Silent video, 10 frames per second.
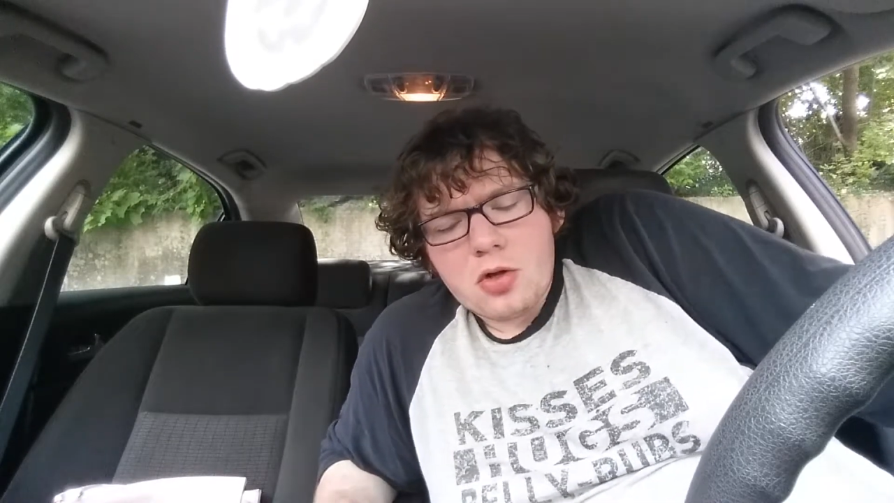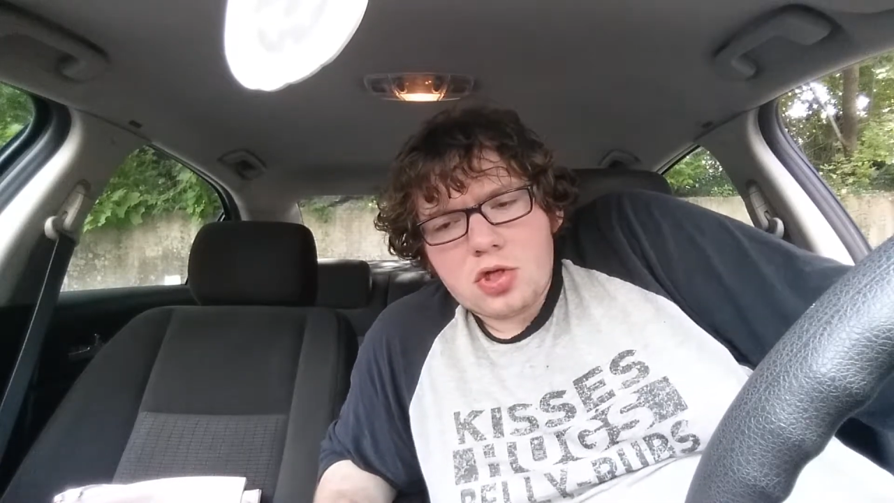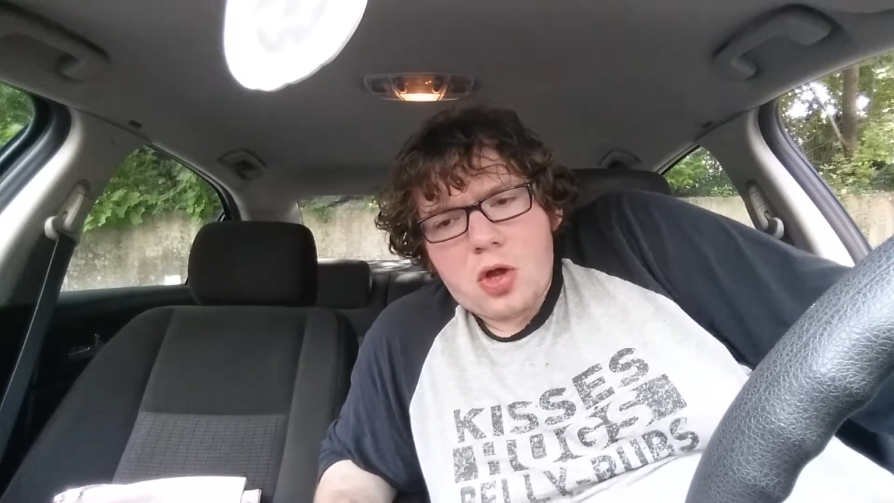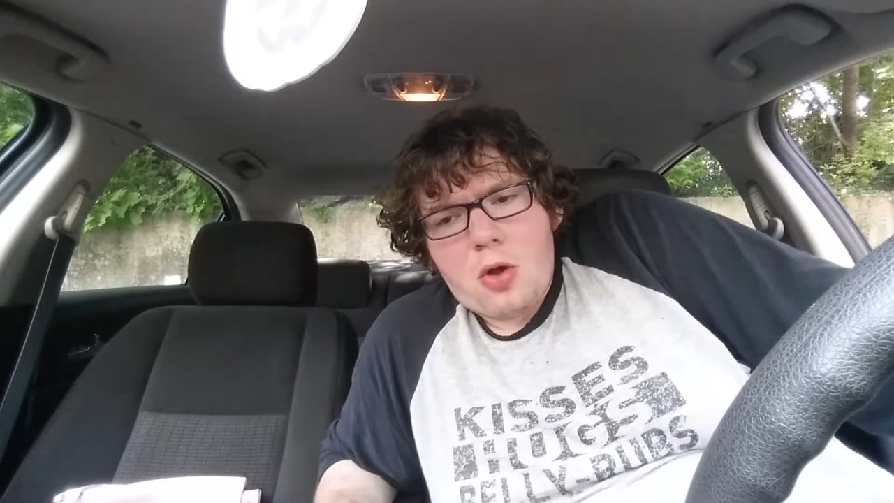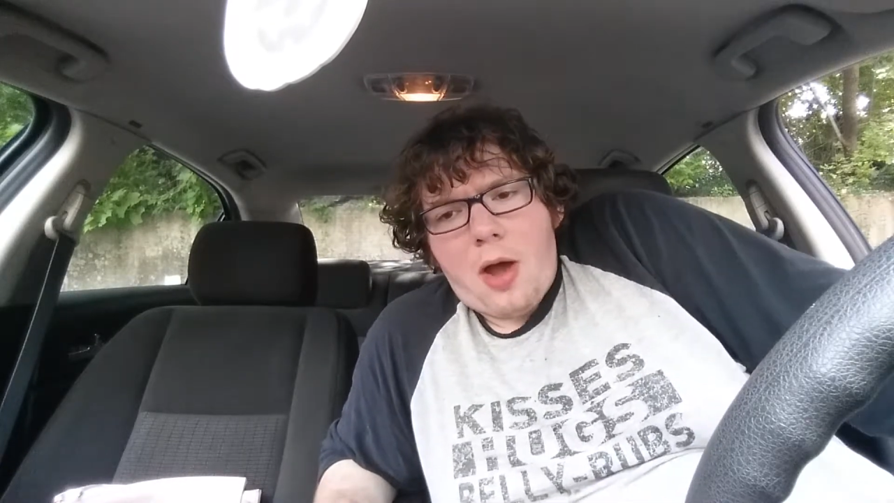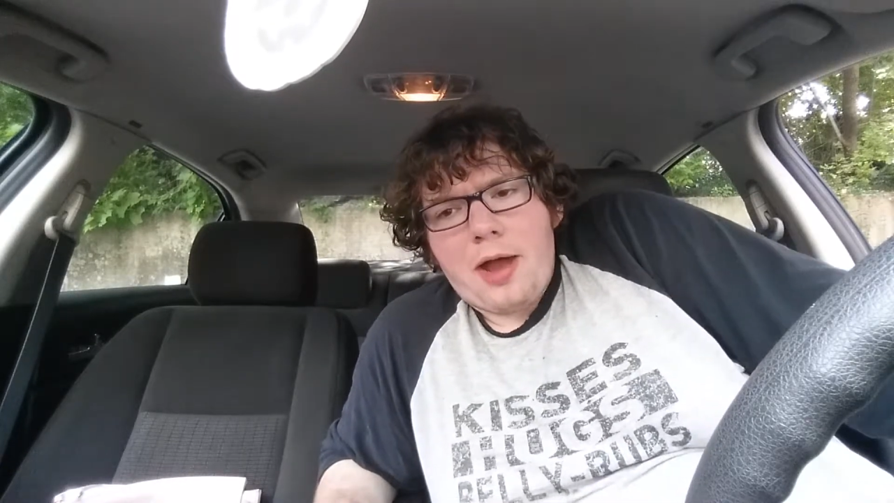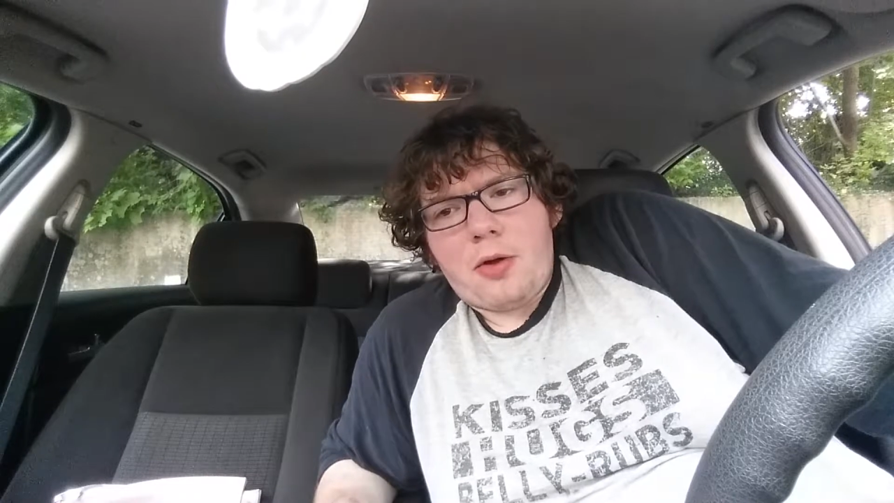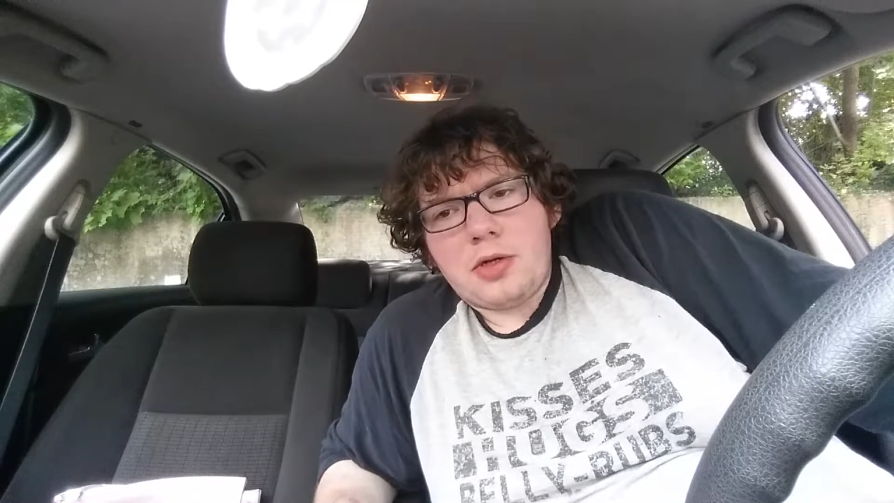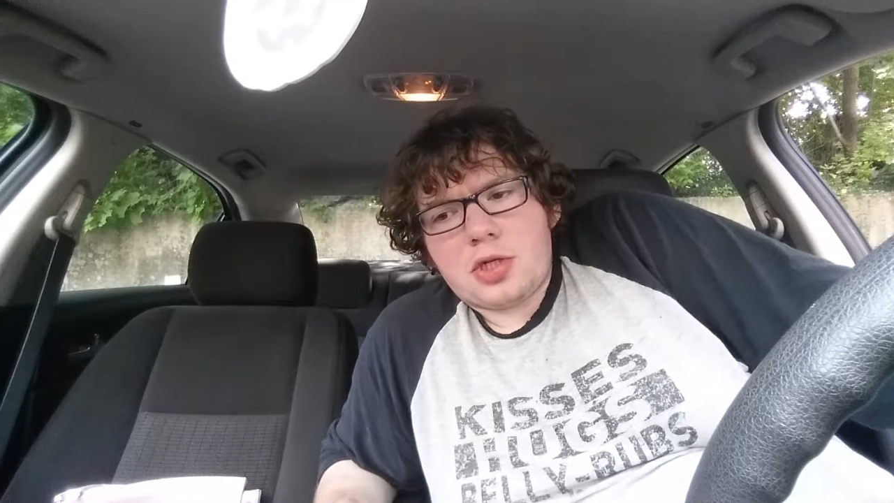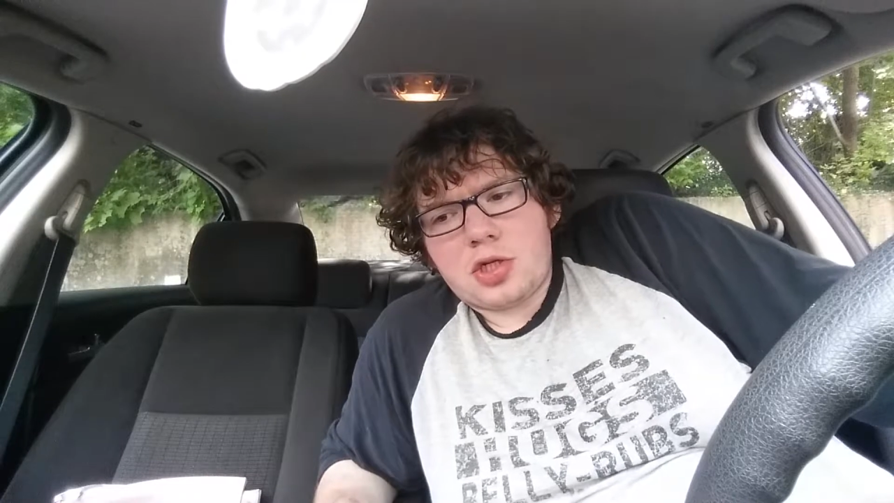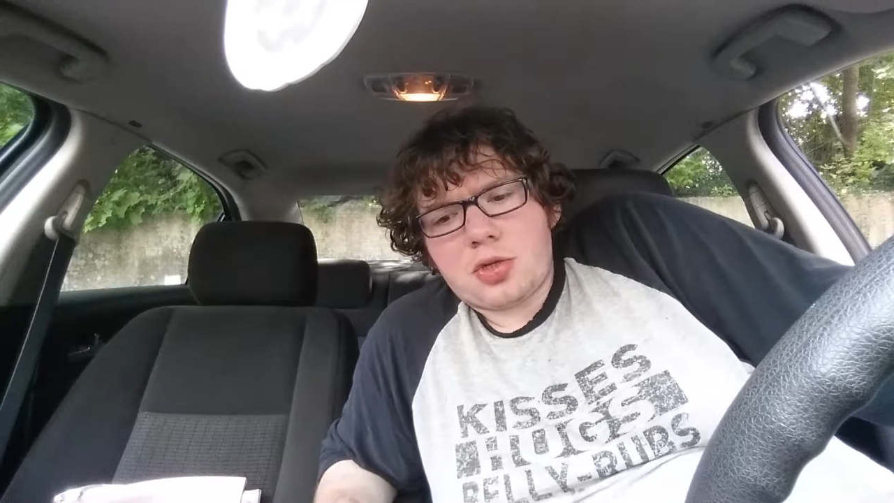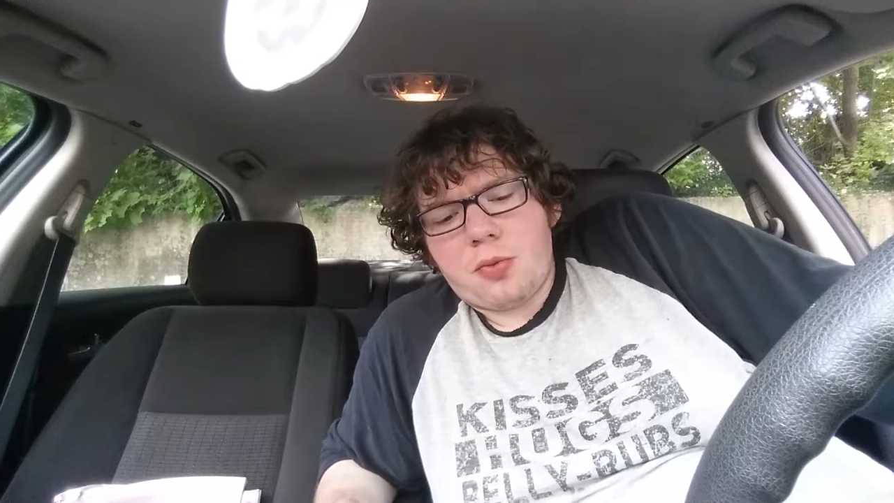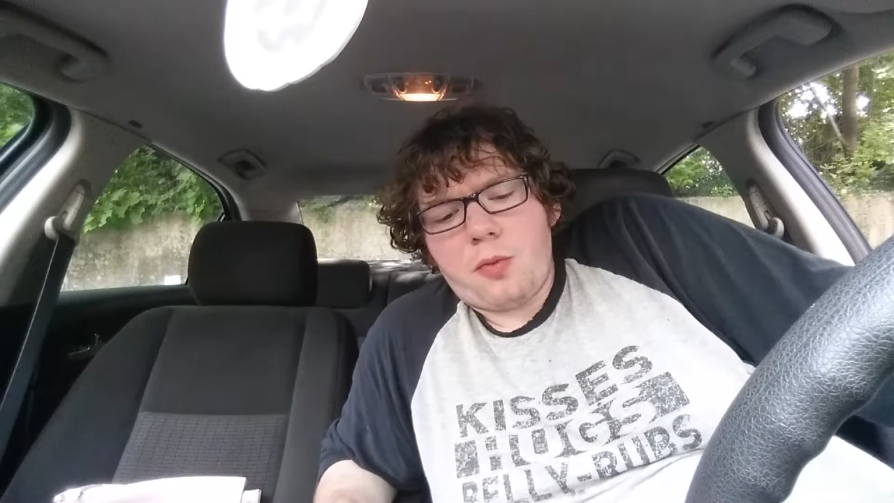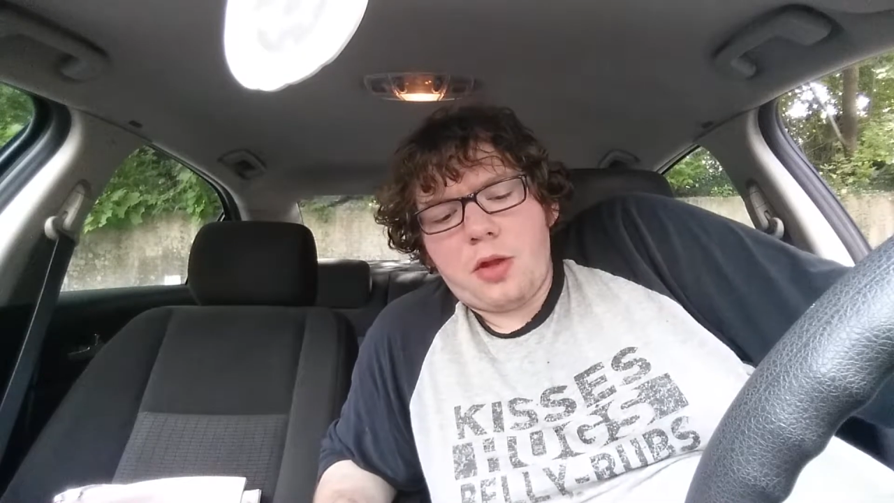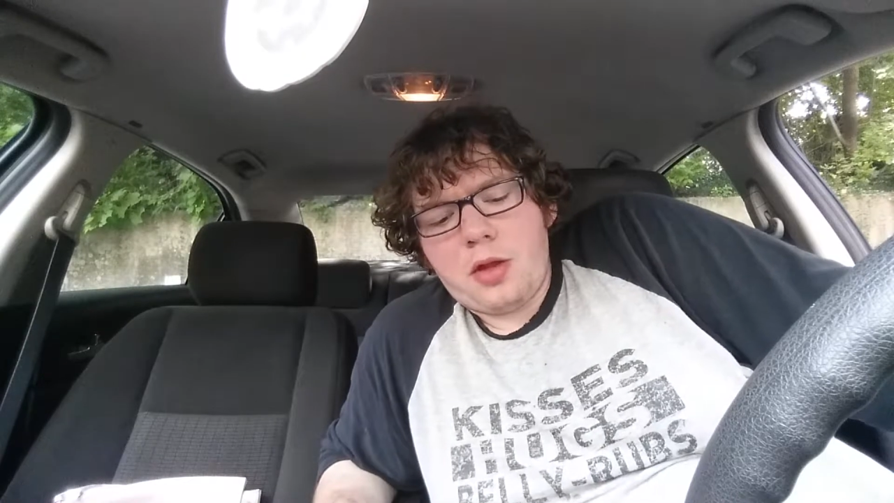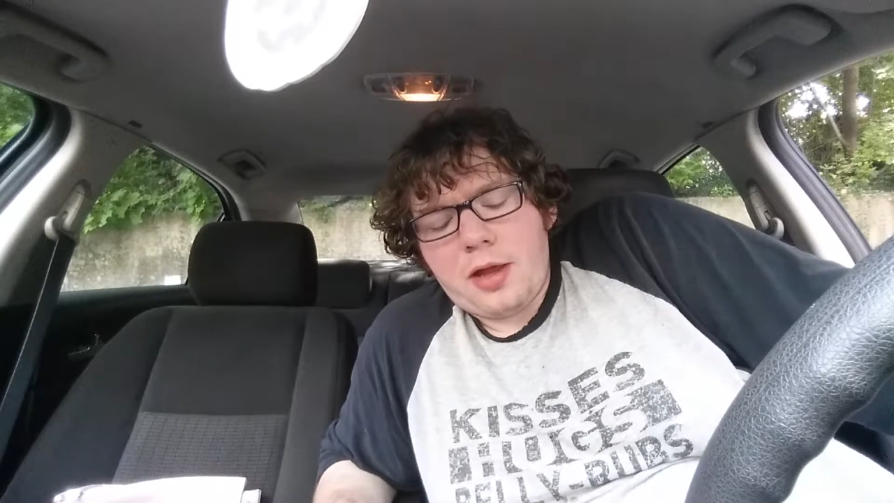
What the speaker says: So I always search within